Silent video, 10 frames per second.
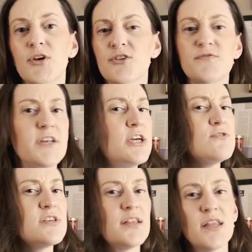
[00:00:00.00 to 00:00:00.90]
There's
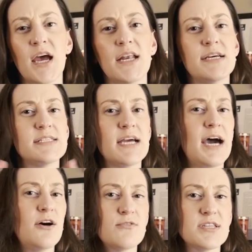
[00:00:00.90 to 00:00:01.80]
videos online as to
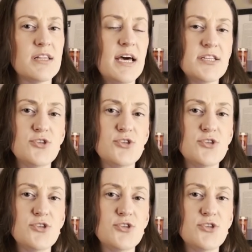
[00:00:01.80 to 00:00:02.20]
how to let